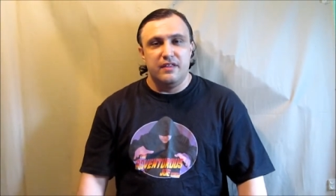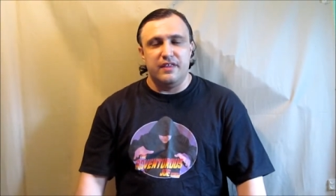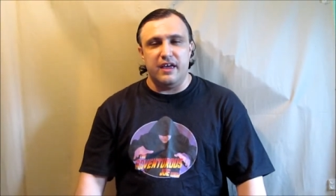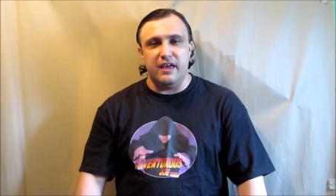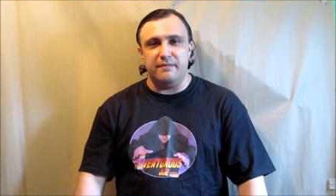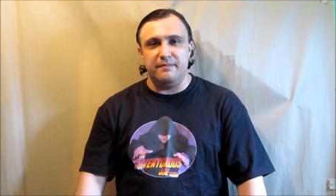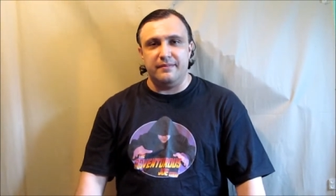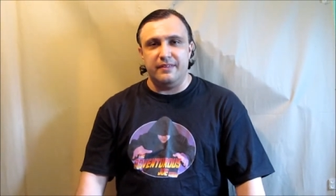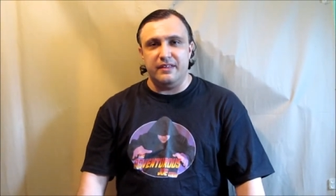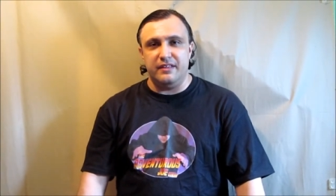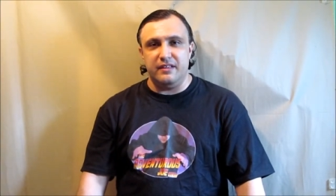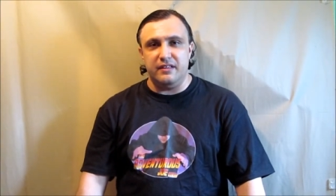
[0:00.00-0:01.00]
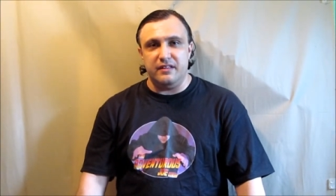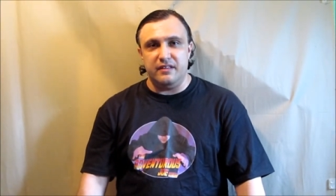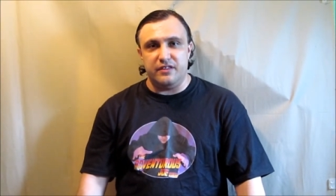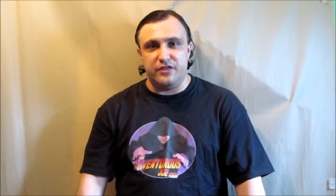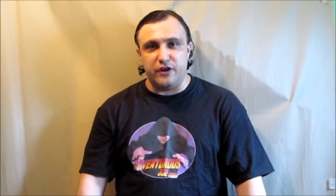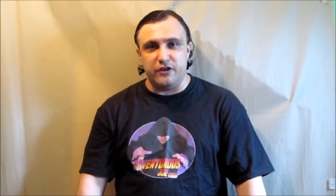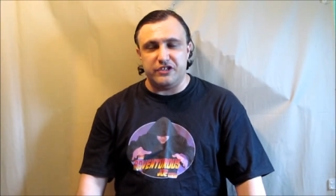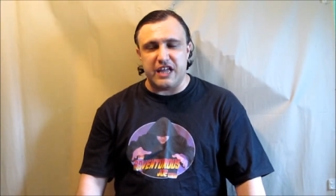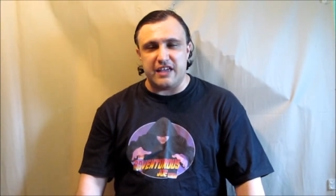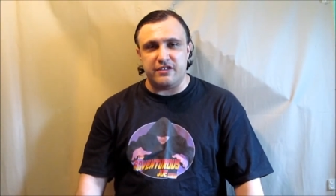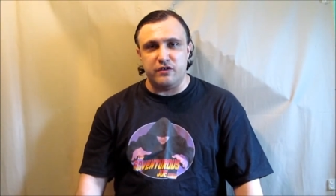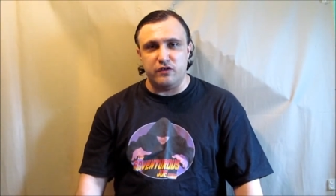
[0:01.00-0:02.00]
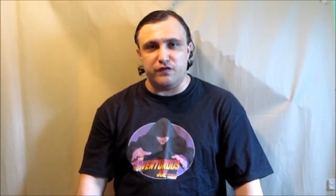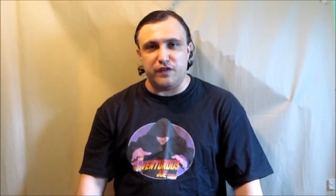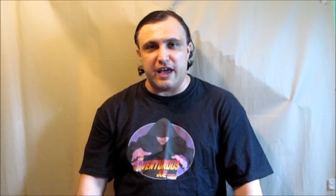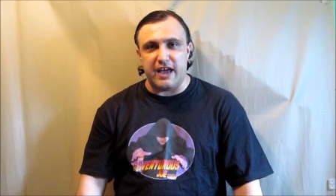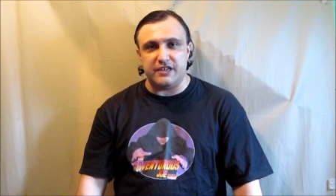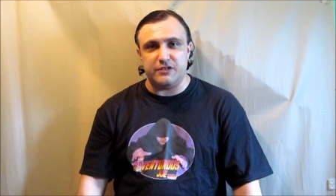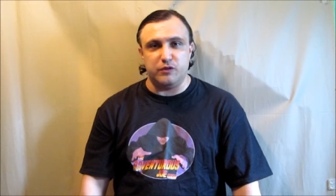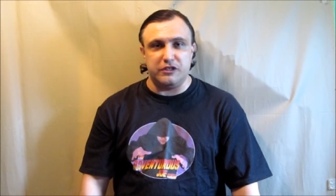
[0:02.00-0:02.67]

The Thursday's newsflash,